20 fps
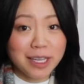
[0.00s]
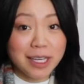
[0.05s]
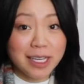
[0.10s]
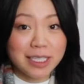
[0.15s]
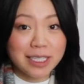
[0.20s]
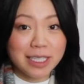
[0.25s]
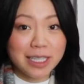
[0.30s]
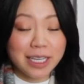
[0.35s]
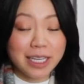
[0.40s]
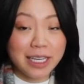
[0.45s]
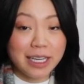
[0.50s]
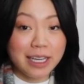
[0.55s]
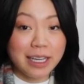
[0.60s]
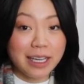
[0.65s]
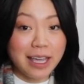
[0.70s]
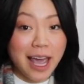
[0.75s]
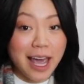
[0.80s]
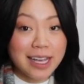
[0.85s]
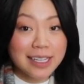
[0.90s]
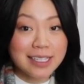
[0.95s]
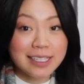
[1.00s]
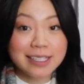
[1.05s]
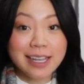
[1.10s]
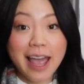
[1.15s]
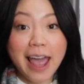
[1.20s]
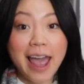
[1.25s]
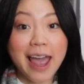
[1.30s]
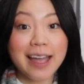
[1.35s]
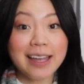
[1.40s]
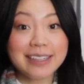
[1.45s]
easily guess
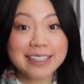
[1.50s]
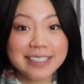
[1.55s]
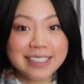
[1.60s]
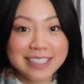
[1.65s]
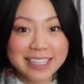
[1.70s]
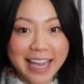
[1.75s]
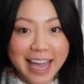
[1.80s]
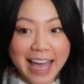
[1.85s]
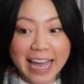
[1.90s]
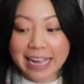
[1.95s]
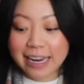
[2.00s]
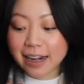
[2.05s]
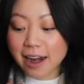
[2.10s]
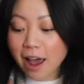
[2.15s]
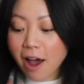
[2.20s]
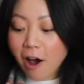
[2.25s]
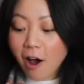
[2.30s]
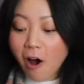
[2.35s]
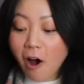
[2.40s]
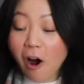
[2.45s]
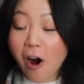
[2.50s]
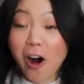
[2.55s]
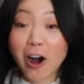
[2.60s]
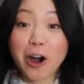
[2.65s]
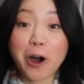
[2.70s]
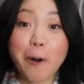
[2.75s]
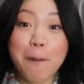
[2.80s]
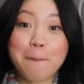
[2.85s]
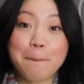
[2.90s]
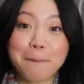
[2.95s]
and get
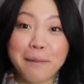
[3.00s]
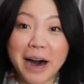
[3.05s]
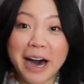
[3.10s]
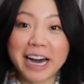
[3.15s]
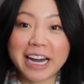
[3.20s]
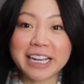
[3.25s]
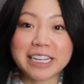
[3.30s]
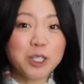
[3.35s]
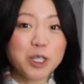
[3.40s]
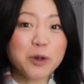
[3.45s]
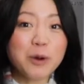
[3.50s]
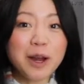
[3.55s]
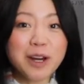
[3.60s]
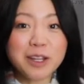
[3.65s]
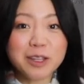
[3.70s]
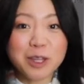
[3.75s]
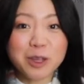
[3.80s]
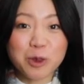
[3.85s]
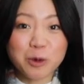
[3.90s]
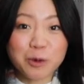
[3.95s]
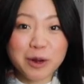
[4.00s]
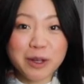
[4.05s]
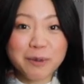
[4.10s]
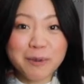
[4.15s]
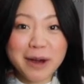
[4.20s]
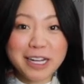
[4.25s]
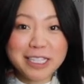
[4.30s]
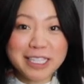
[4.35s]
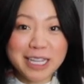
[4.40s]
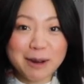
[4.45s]
are mugs. 2 out of the 3
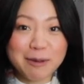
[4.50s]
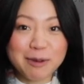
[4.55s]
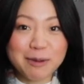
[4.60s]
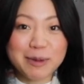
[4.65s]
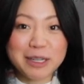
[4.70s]
mugs that I'm going to